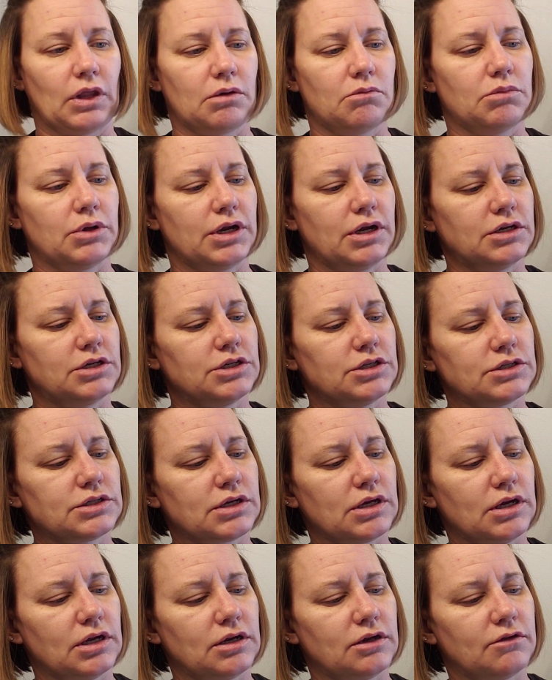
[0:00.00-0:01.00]
but I just
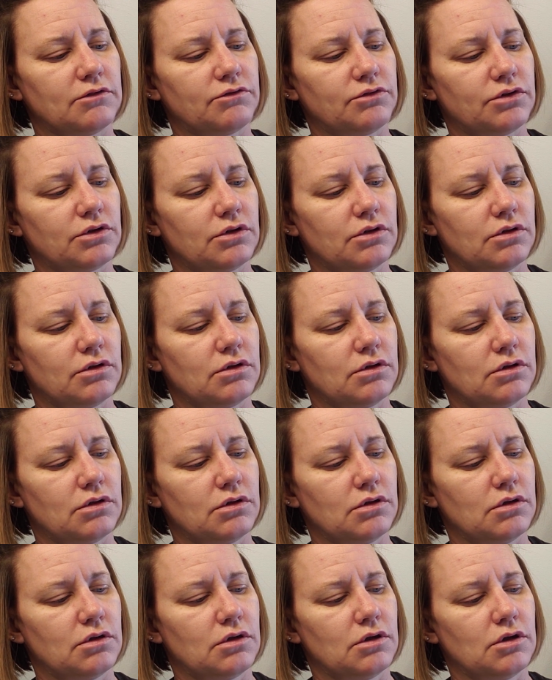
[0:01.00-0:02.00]
kind of
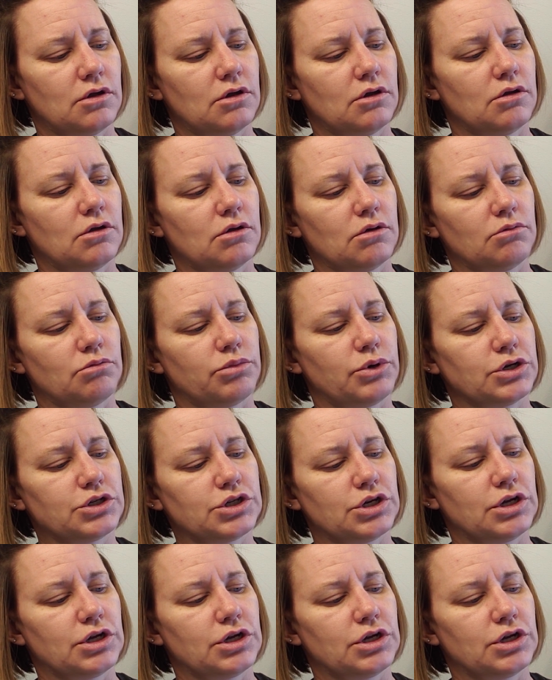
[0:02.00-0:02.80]
brush